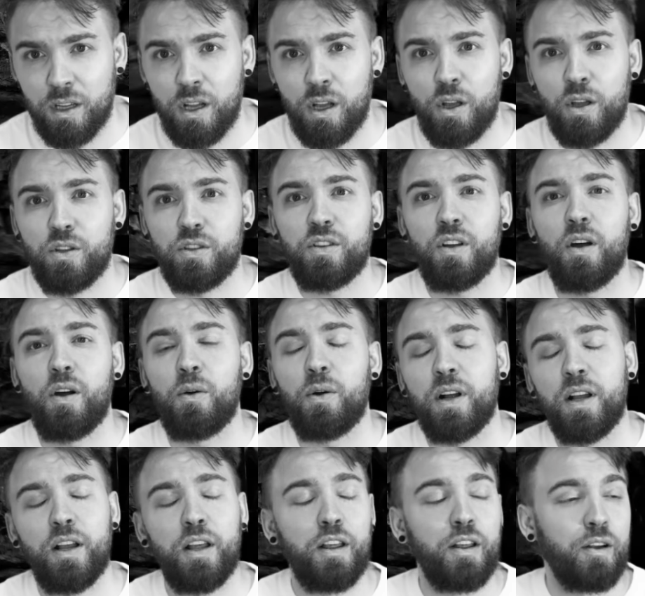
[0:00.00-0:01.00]
So
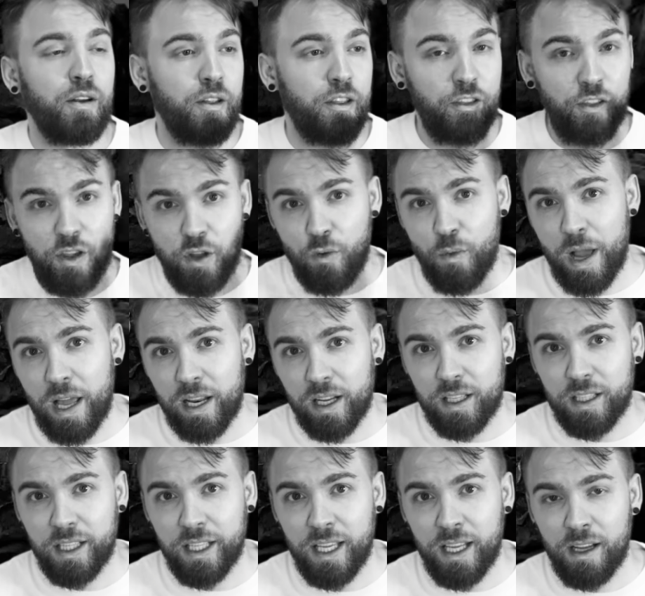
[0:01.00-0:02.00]

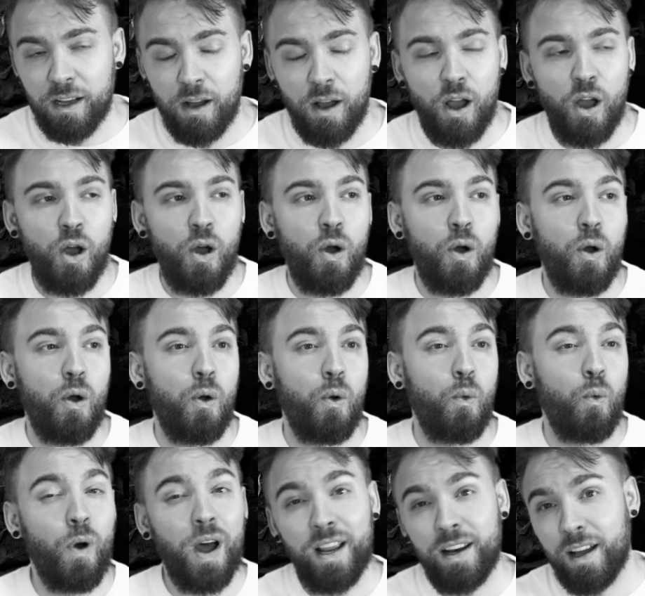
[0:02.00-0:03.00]
theoretically,
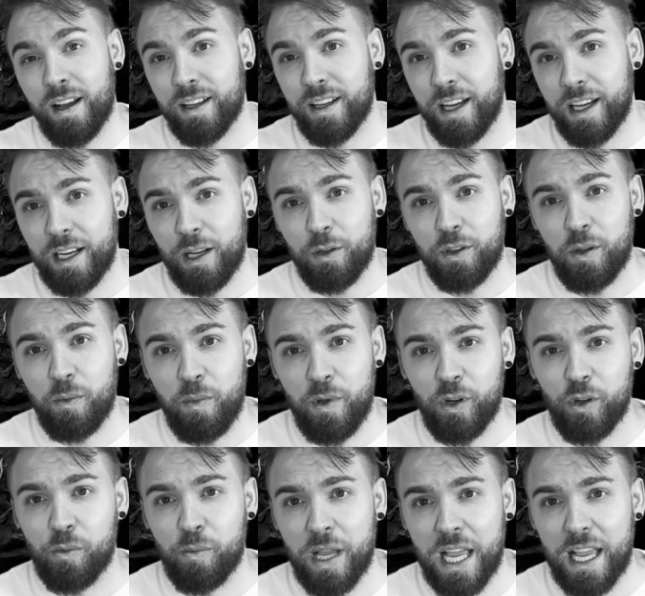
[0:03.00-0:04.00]
why not cut out the
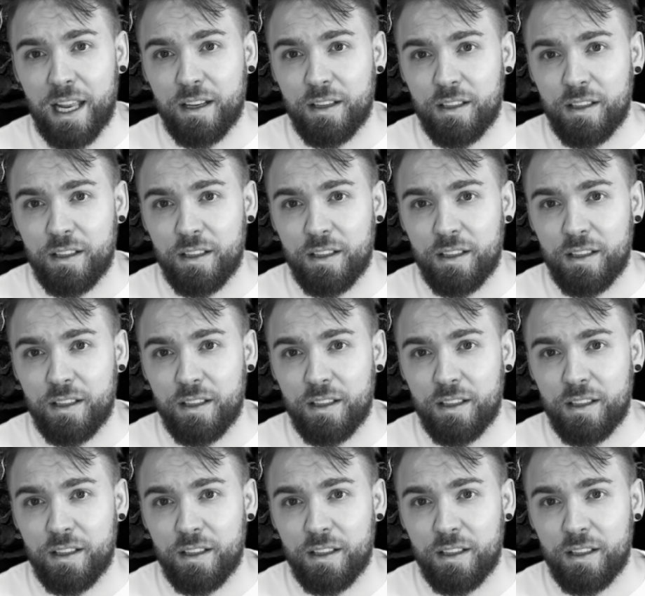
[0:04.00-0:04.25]
middleman?